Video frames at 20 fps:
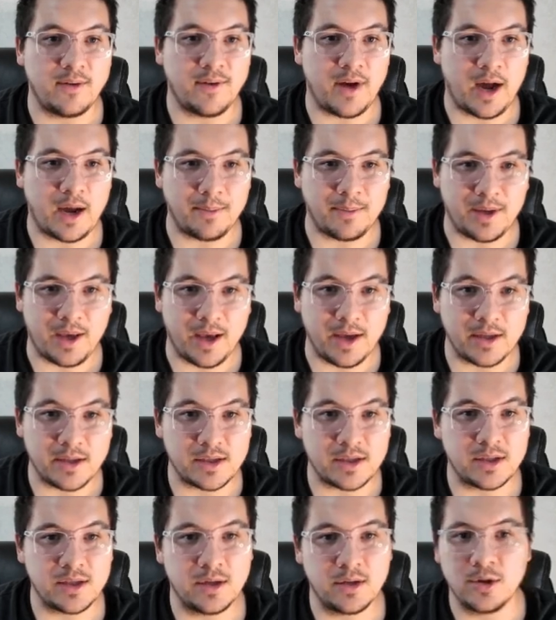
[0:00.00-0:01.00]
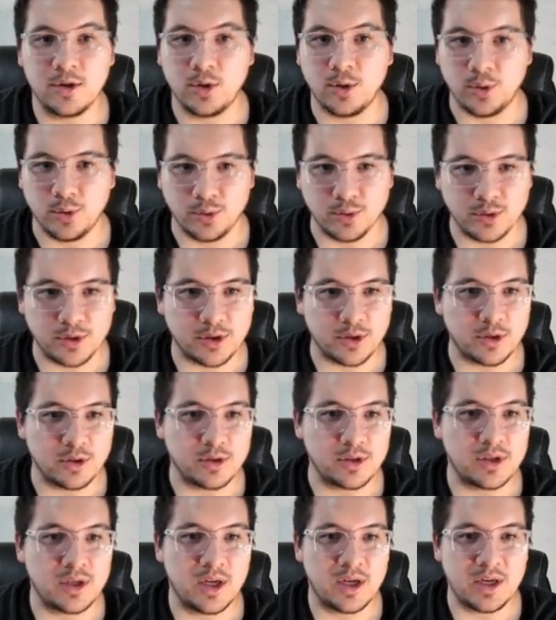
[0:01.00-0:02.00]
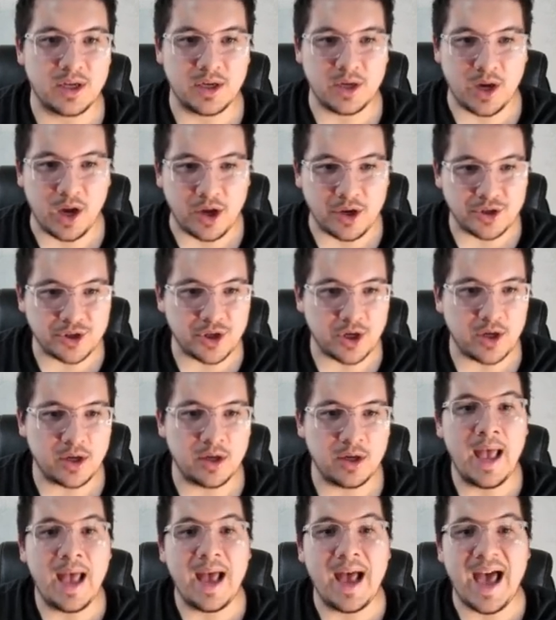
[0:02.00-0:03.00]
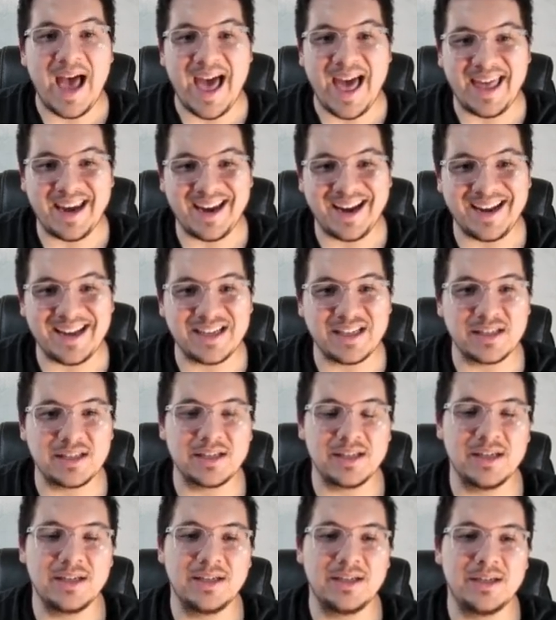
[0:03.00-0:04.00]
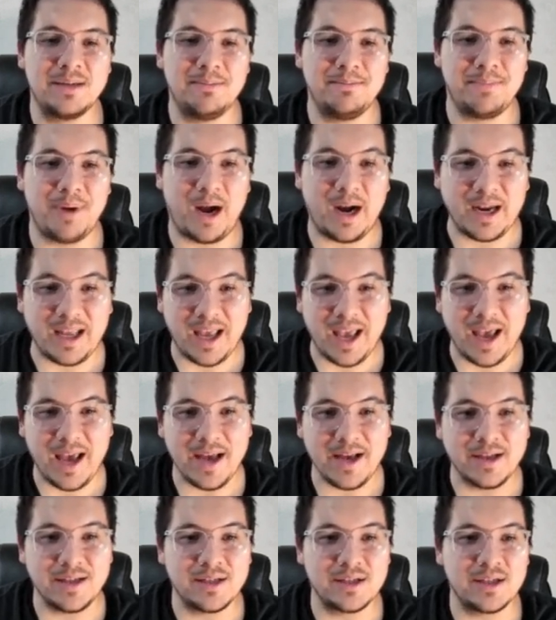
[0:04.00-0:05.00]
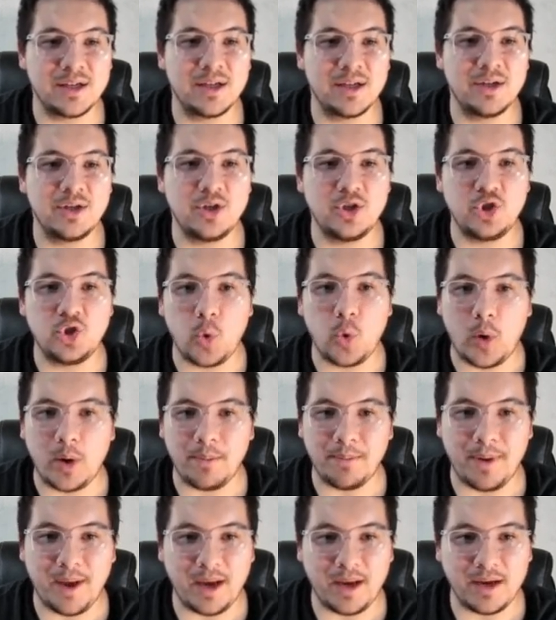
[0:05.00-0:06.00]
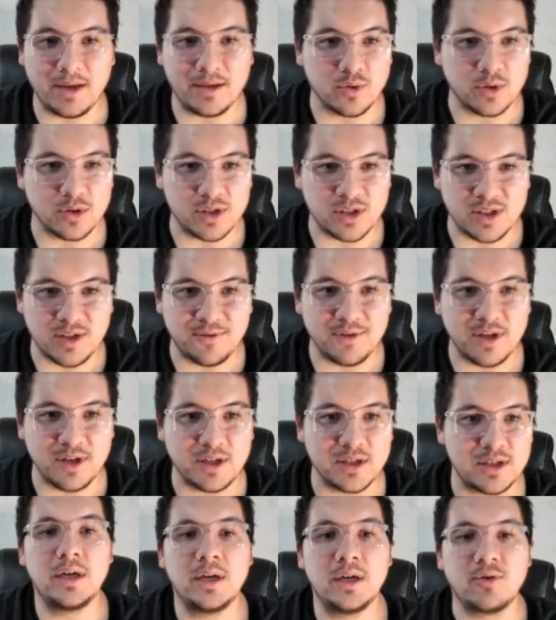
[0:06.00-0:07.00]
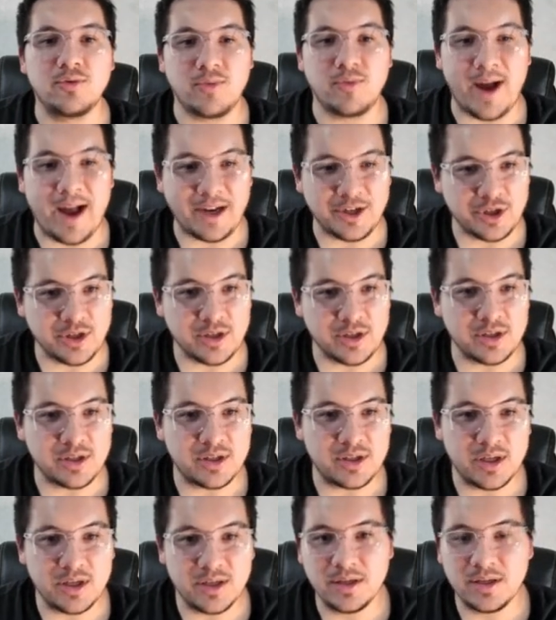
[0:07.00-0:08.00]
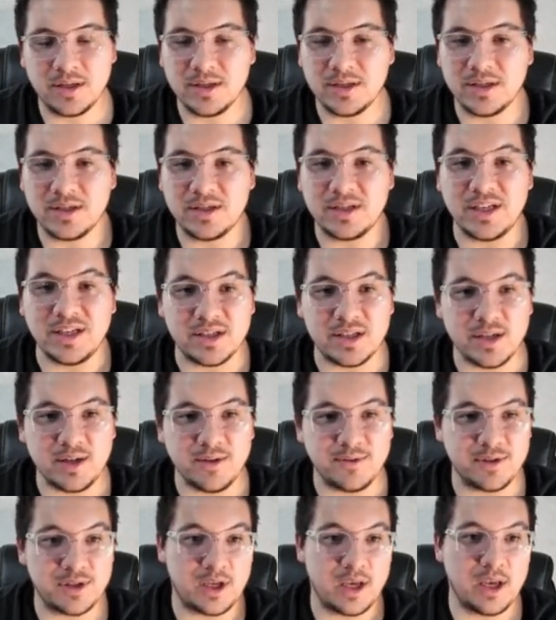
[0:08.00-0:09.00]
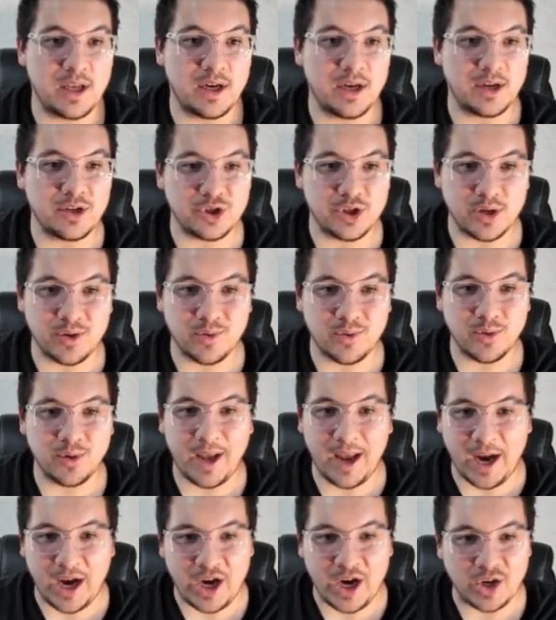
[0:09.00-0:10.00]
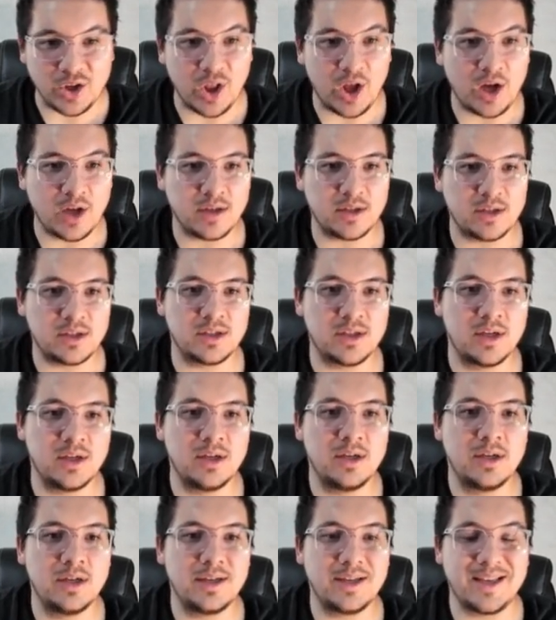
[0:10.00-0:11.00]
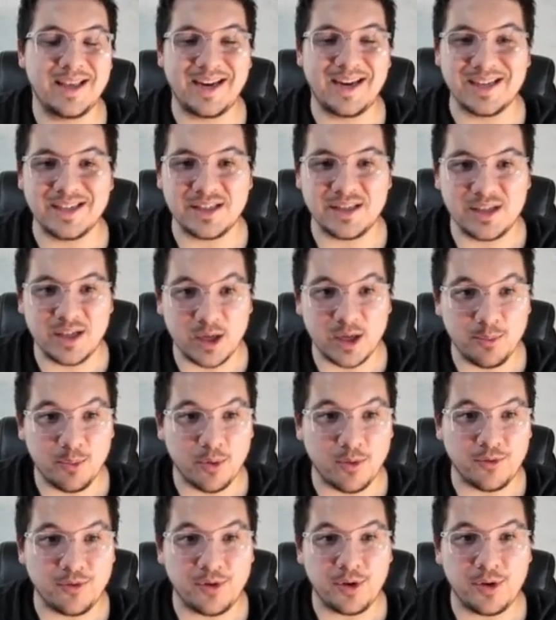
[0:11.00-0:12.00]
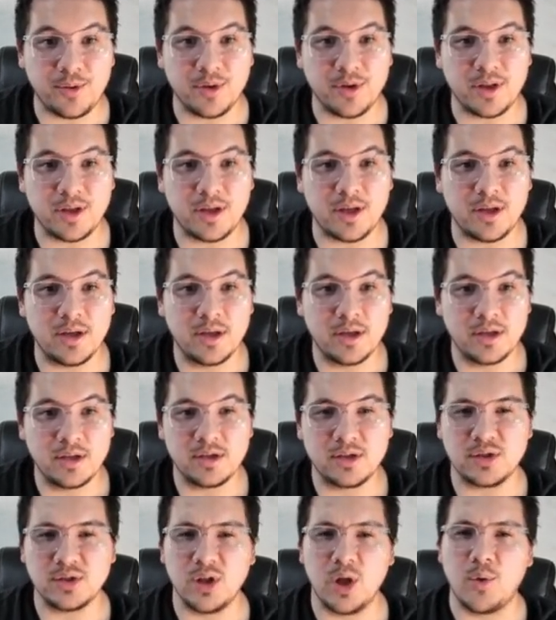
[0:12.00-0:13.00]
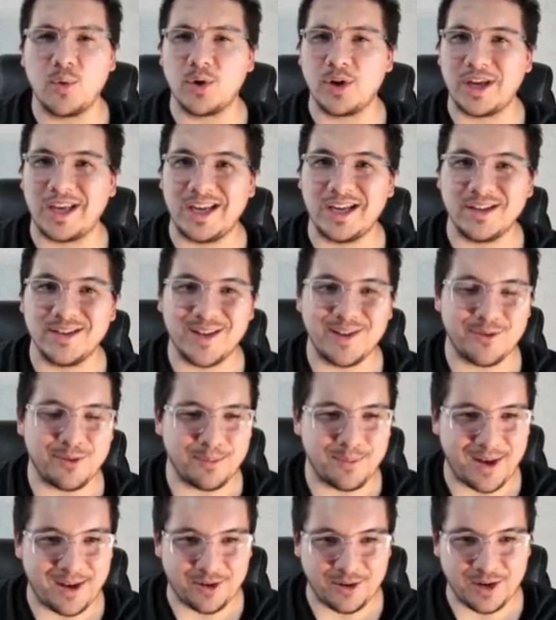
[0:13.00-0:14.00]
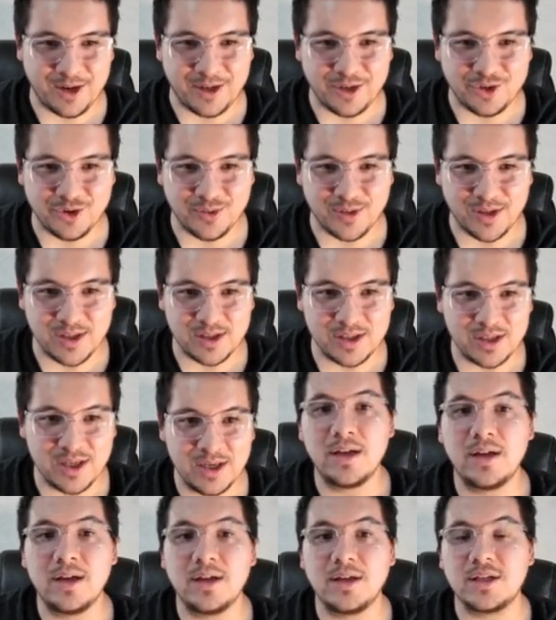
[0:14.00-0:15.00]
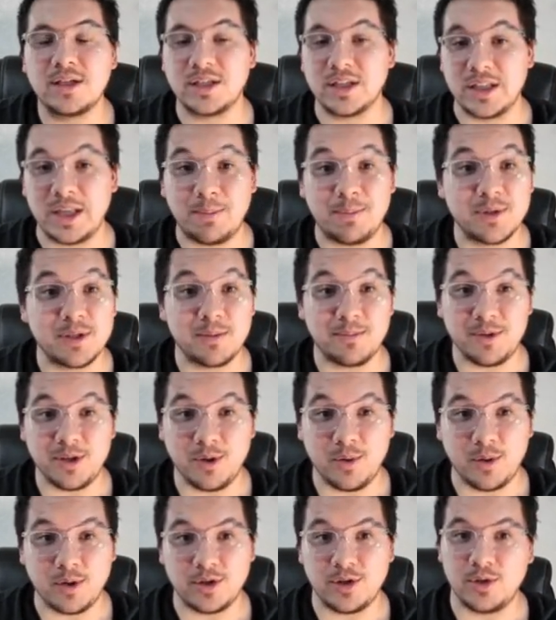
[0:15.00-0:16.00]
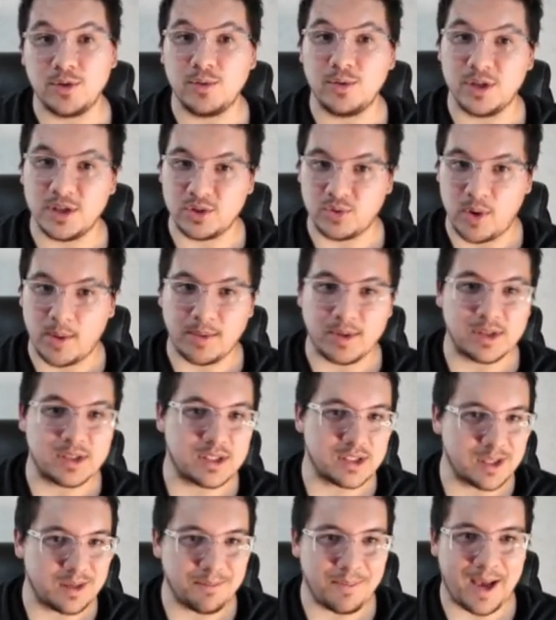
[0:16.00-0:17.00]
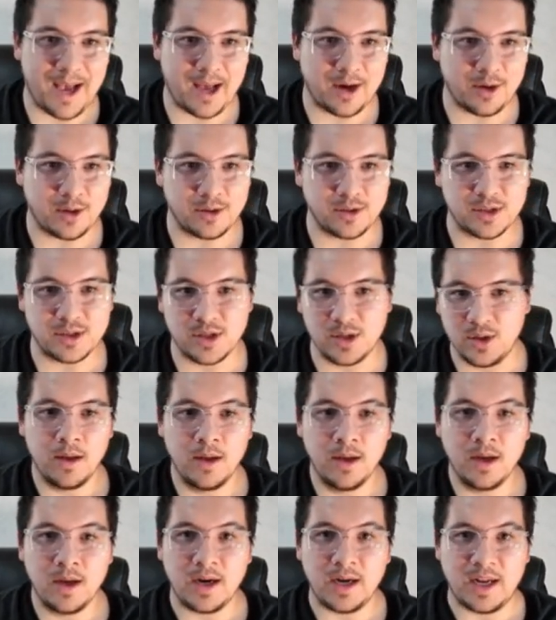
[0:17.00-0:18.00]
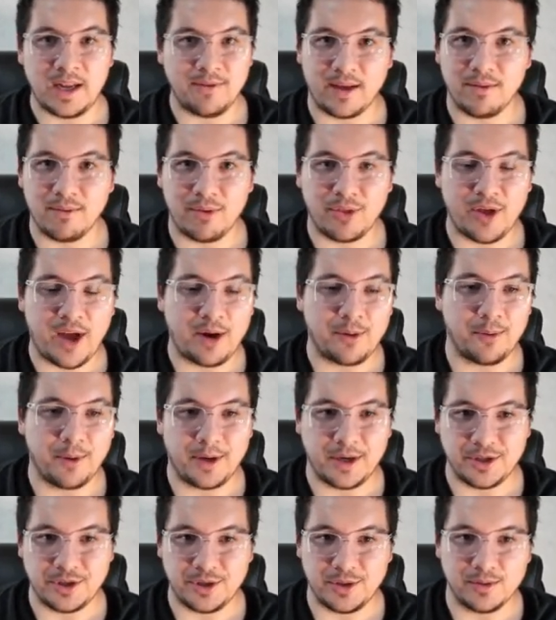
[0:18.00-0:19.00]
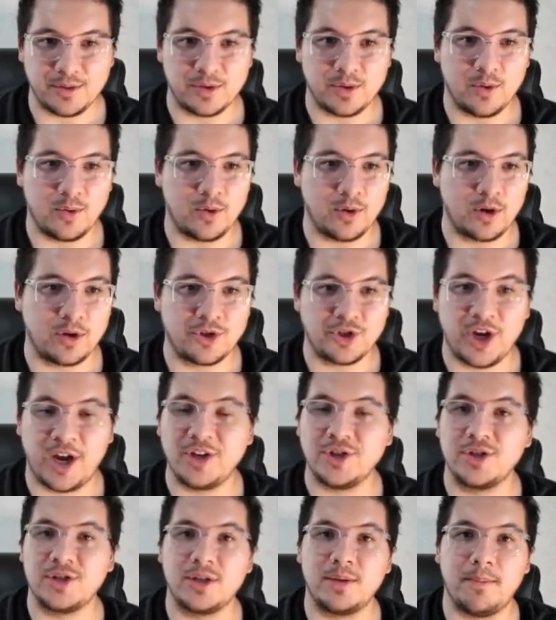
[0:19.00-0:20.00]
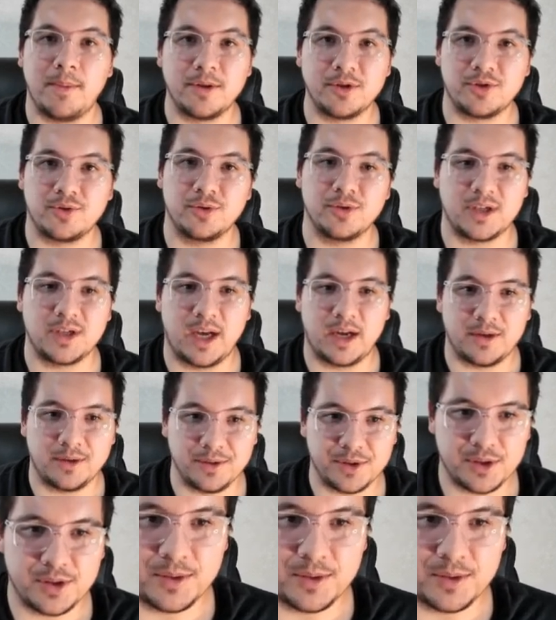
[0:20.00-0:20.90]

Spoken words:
IBS, ulcers, nausea, headaches, body aches, joint pain, stiffness, rashes, sensitive skin in general, hair loss, getting sick more frequently, slower healing from minor injuries. Sleep is a big one too, disrupted sleep patterns, and even thyroid issues or changes in menstrual cycles.